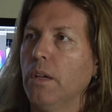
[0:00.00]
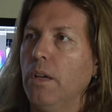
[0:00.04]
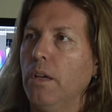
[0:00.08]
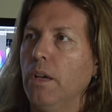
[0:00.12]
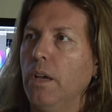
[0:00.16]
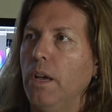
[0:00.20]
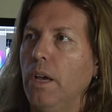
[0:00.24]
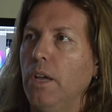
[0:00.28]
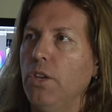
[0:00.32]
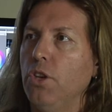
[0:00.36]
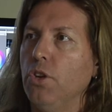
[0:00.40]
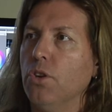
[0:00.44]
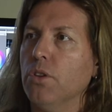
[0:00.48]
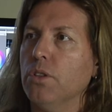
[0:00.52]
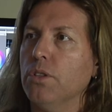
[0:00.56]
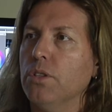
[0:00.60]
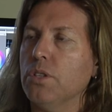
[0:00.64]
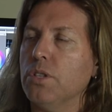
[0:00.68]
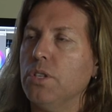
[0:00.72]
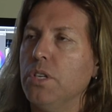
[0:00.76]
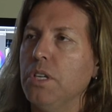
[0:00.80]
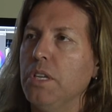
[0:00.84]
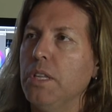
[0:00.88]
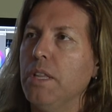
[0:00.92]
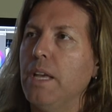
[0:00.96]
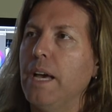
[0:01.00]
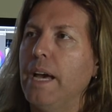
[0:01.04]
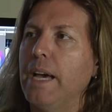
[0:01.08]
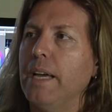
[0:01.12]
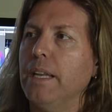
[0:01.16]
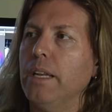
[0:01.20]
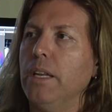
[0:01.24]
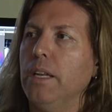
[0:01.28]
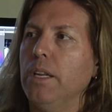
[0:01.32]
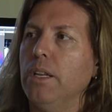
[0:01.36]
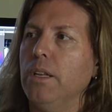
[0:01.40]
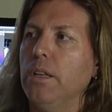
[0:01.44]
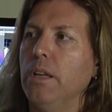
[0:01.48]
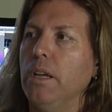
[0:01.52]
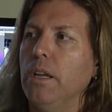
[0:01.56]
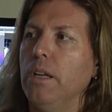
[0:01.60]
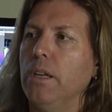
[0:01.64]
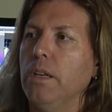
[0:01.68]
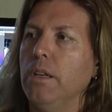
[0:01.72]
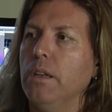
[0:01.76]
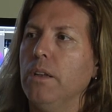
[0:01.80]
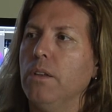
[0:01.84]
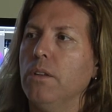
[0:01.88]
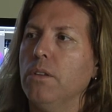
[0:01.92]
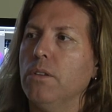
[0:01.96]
And you can see that
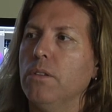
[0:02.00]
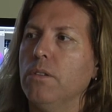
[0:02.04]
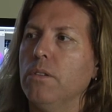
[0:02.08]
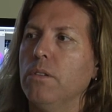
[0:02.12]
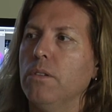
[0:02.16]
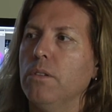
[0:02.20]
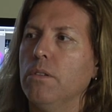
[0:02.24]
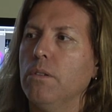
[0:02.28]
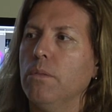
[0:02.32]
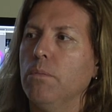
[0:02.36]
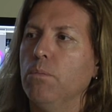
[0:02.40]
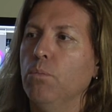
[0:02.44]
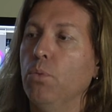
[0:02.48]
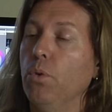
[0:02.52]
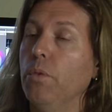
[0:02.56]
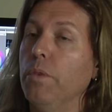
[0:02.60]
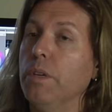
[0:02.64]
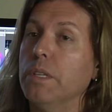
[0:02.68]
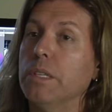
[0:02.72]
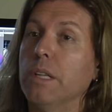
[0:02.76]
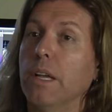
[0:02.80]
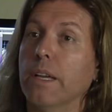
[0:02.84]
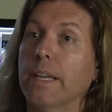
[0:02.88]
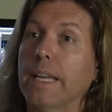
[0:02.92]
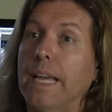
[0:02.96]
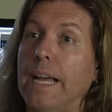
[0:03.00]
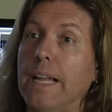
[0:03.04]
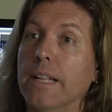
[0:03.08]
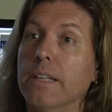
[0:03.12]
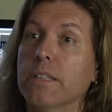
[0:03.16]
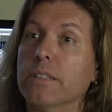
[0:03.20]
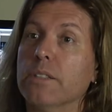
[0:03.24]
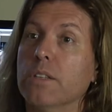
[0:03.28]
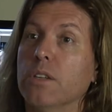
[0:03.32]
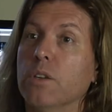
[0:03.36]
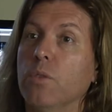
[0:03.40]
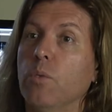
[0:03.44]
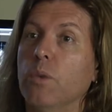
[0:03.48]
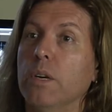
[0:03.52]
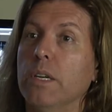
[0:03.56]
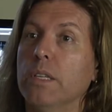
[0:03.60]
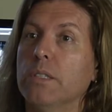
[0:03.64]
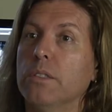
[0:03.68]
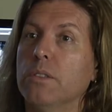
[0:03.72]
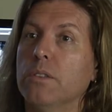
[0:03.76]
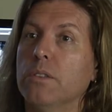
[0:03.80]
in movies like Galaxy Quest,